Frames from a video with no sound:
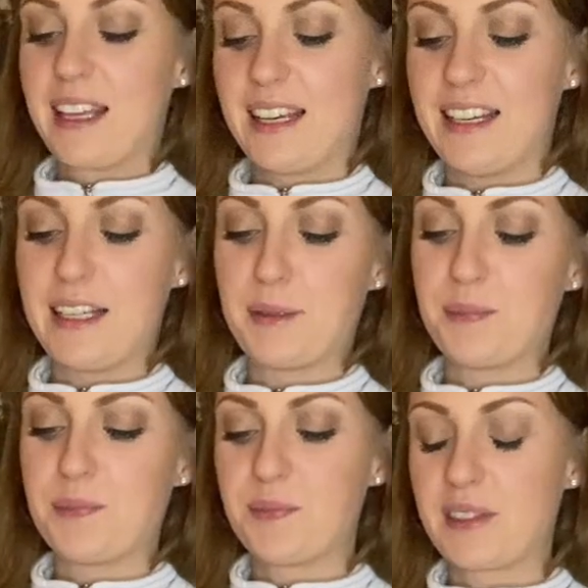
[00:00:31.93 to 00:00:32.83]

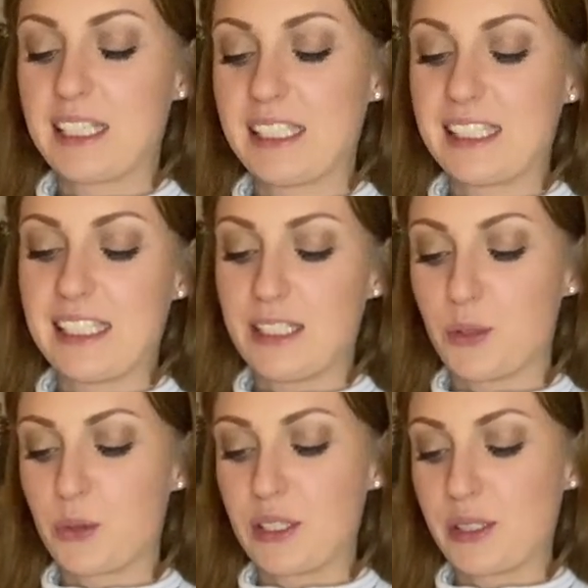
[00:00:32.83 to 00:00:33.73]
Um, let's see,
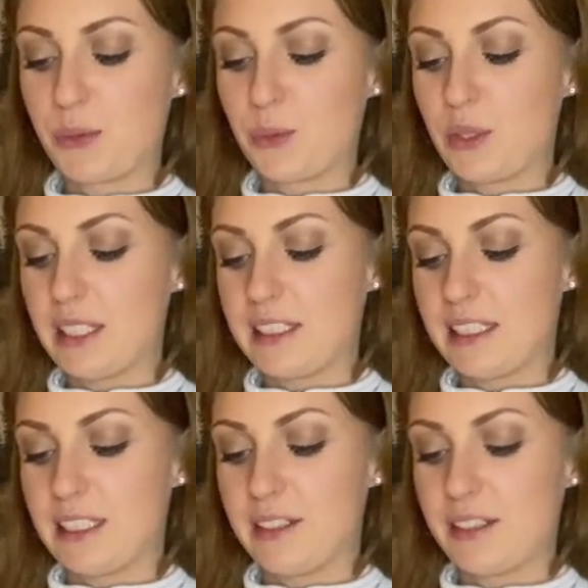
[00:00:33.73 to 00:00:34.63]
Taurus, what
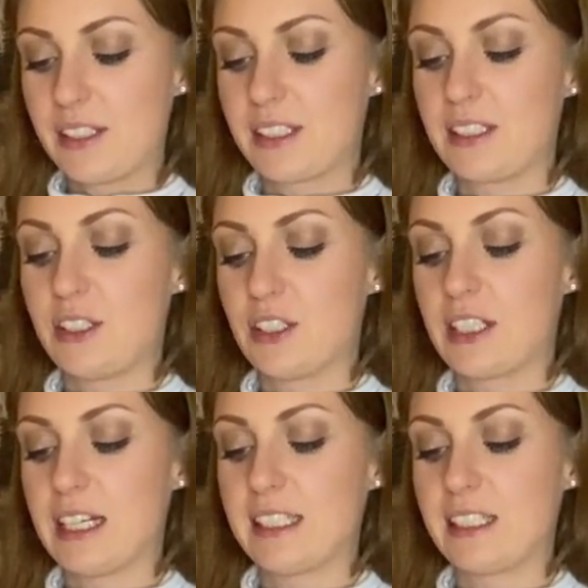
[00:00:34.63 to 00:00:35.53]
else do your
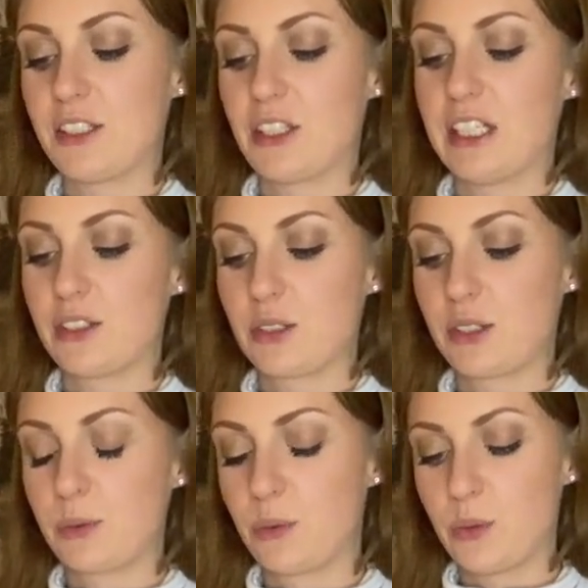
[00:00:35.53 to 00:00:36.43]
guides and your angels
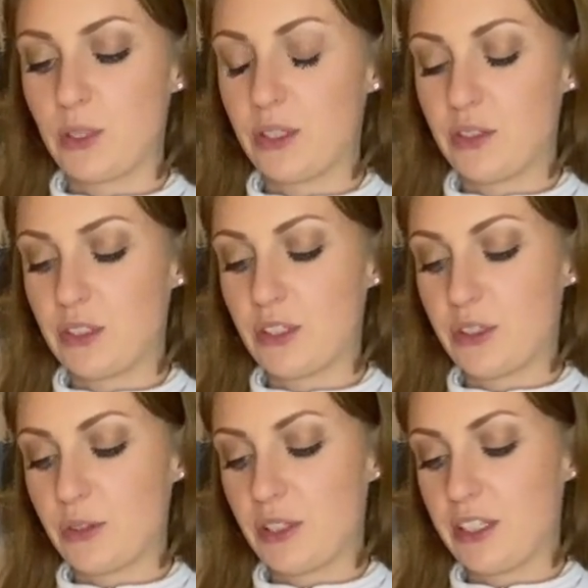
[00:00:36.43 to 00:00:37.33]
want you to
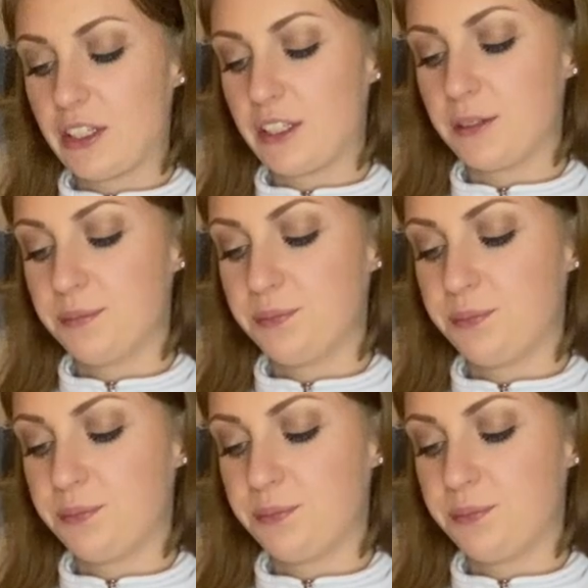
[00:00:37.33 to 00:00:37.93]
know here